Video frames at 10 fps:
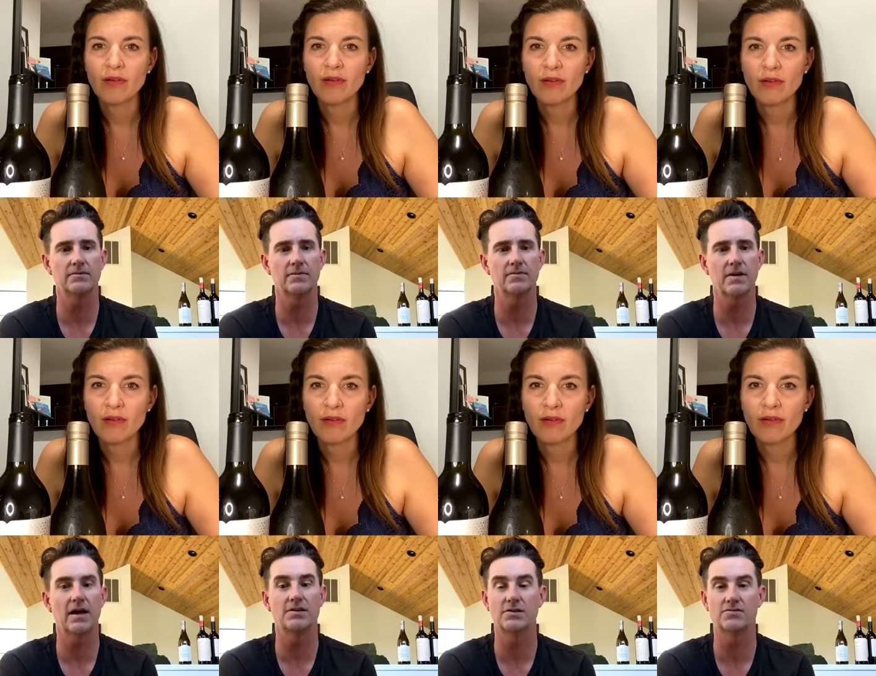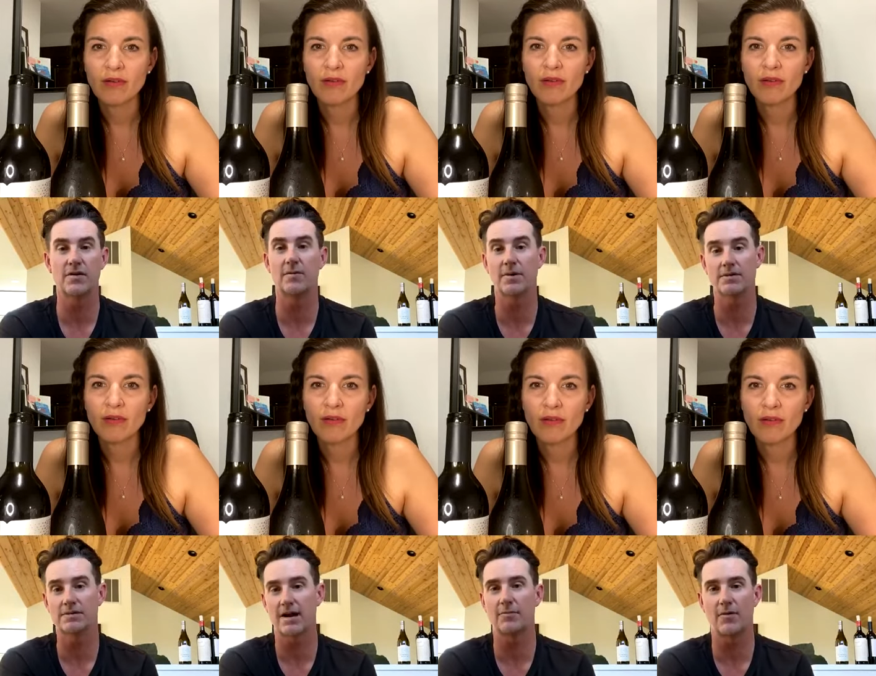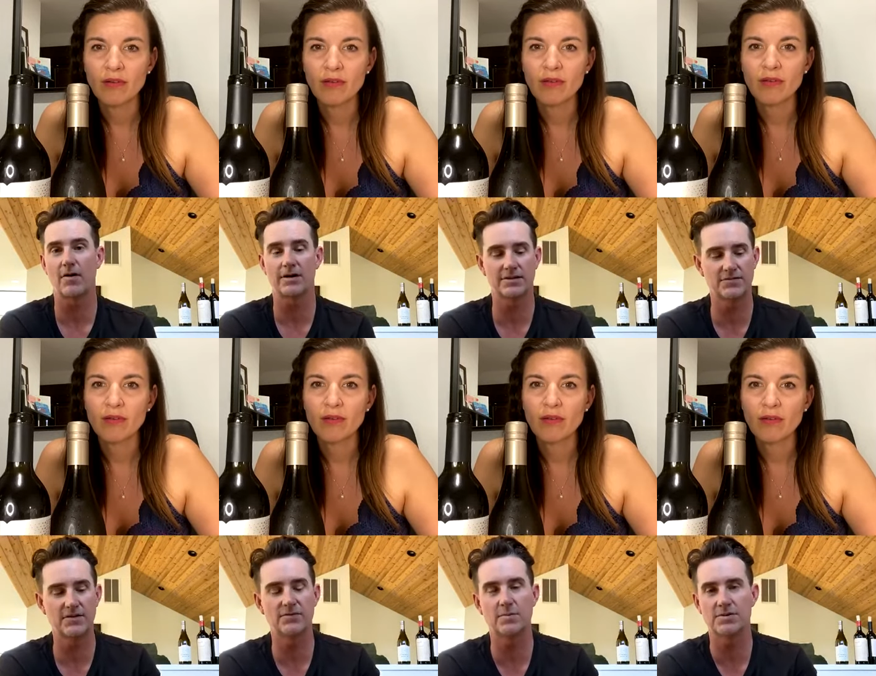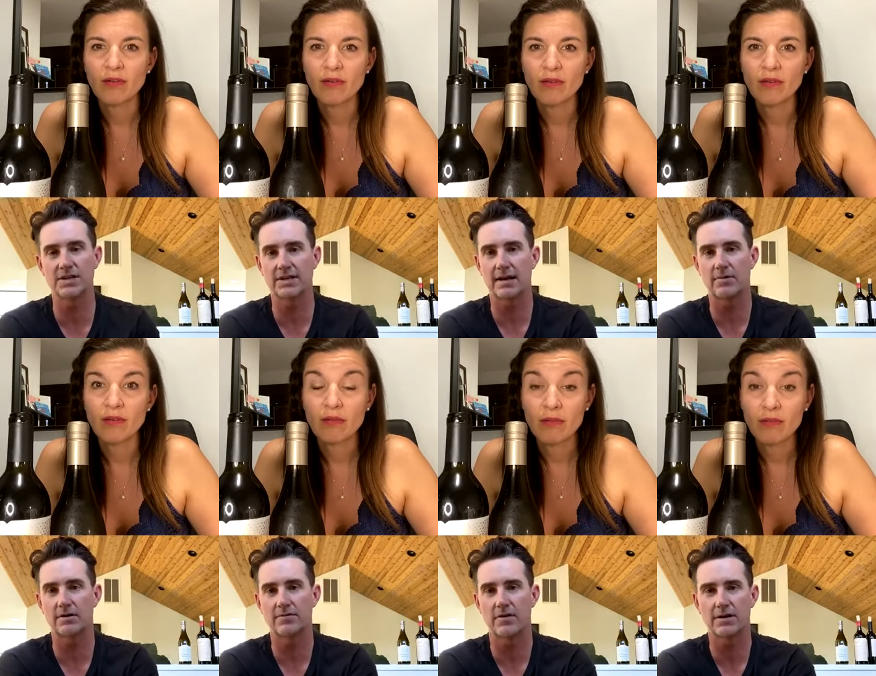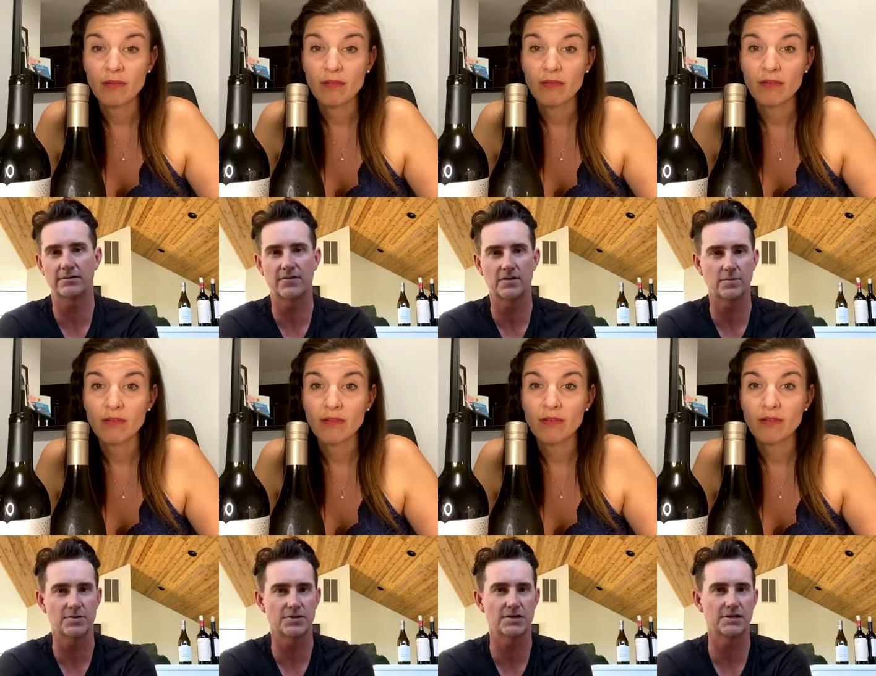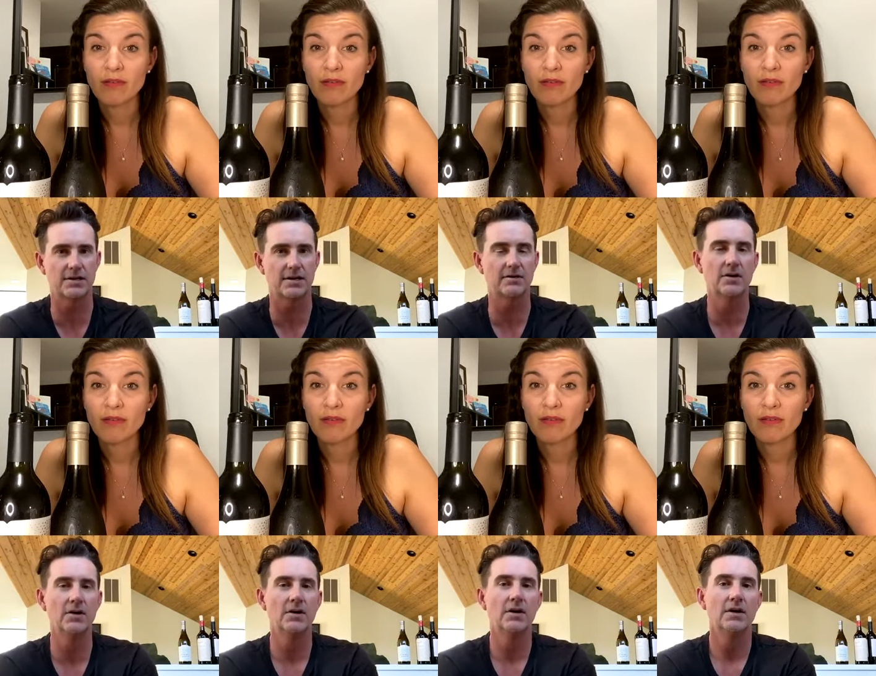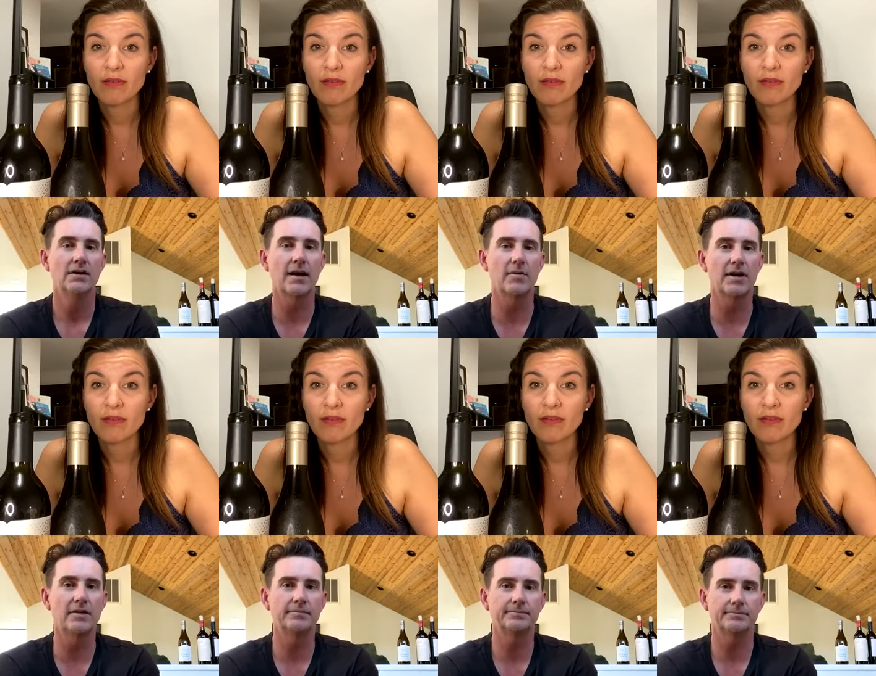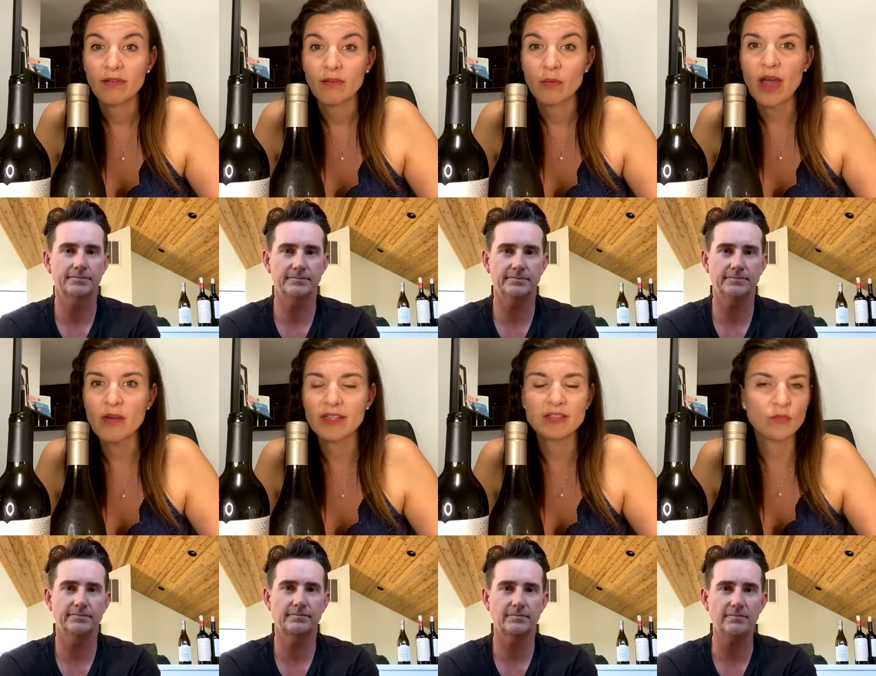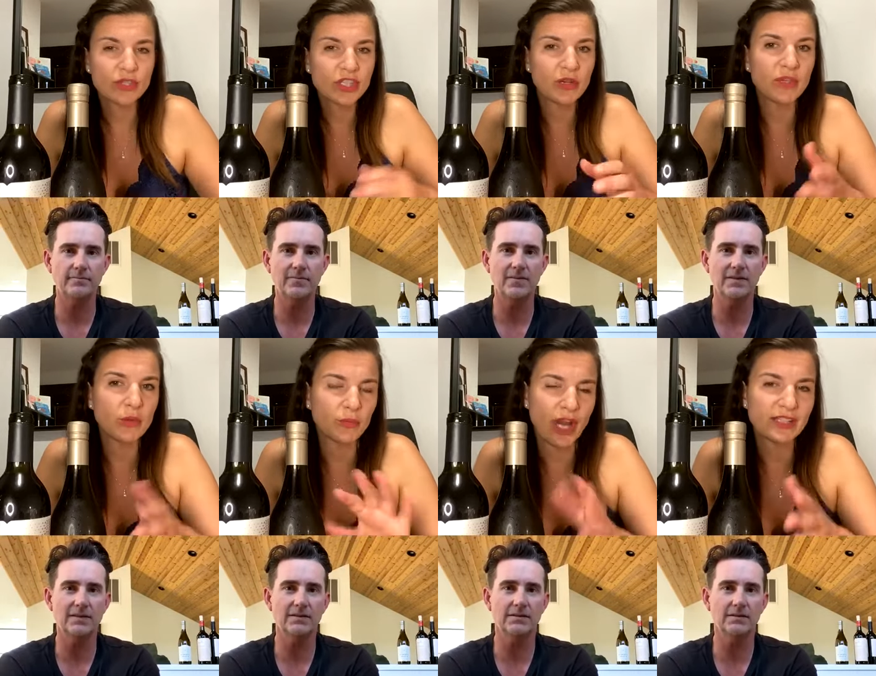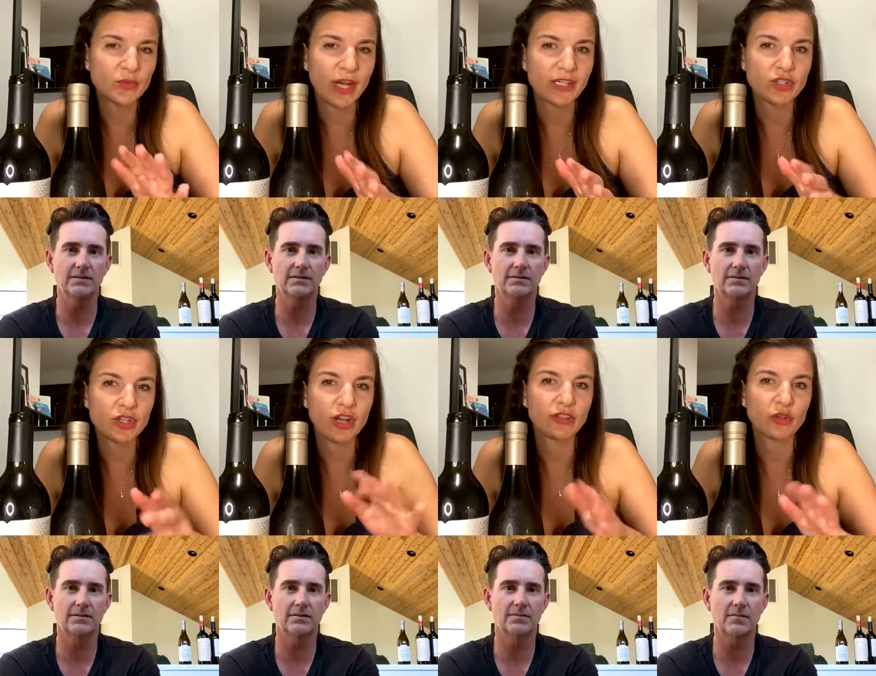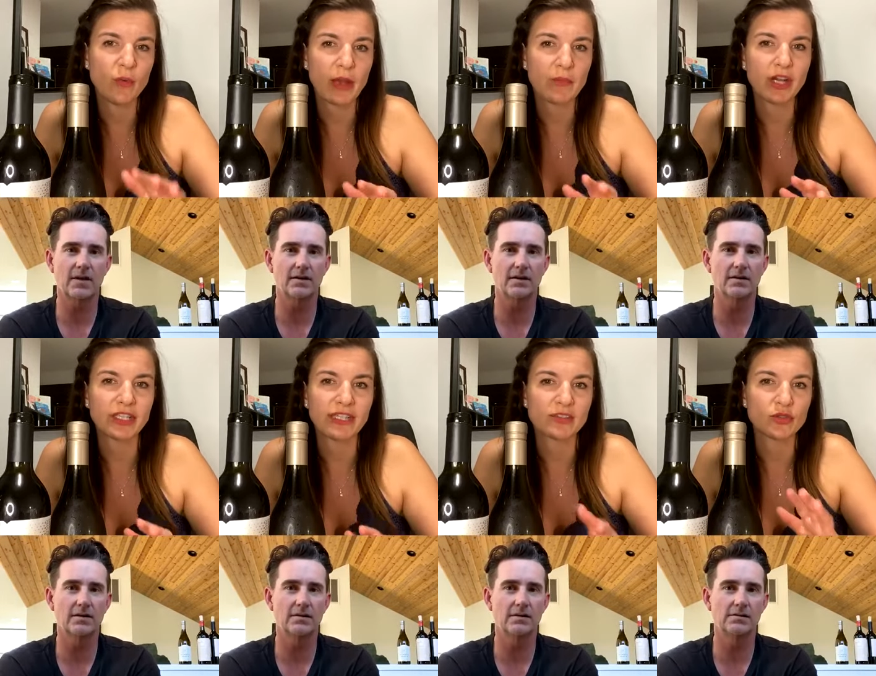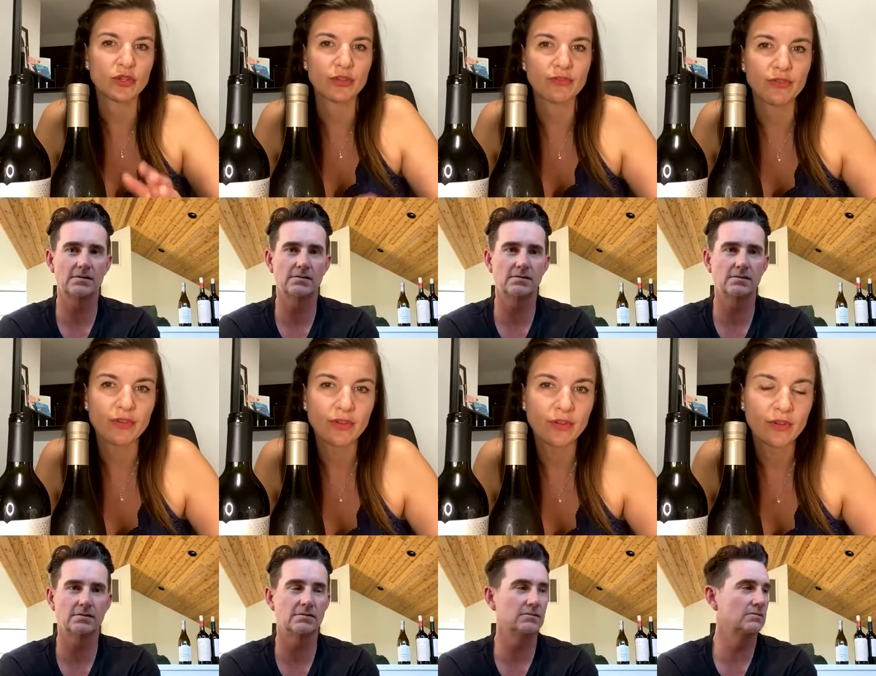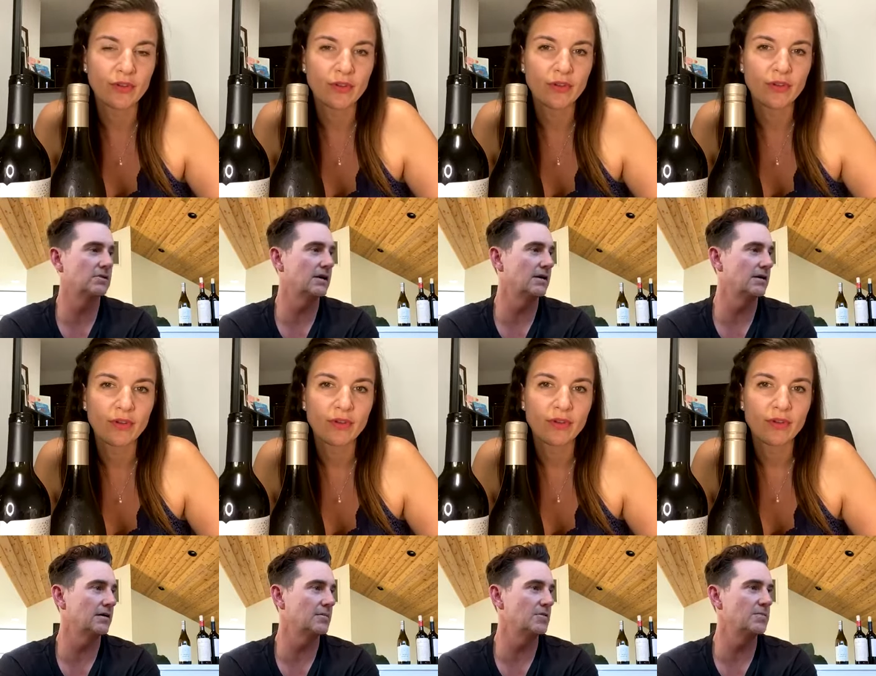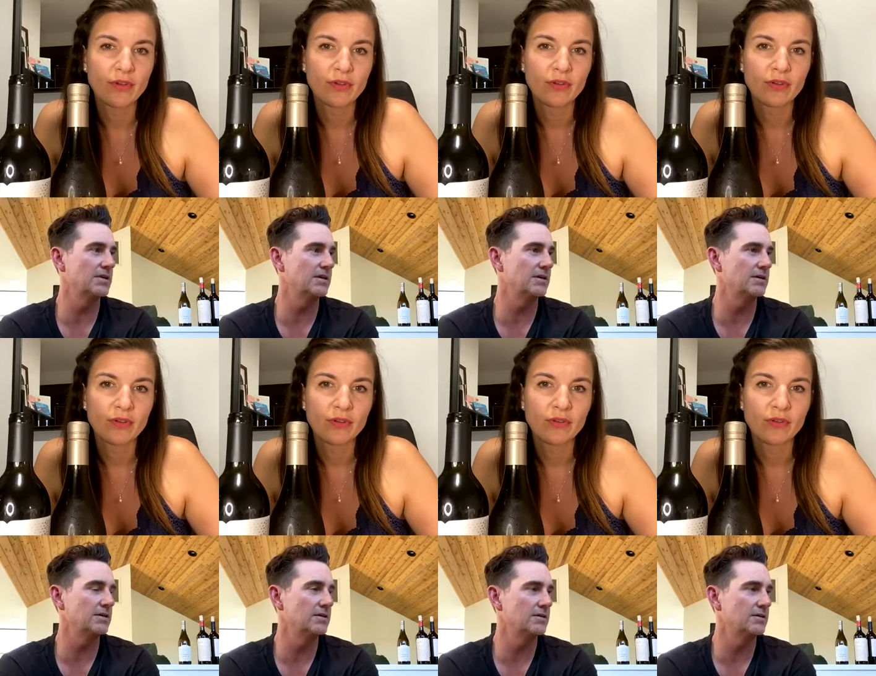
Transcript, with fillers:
Speaker 1: yeah it's it's very much it's Cab Franc. It's fifty percent Cabernet Franc and fifty percent uh, Cabernet.
Speaker 2: Wow. And what's going to be the price range on the Quebec market, sort of? Um, it'd be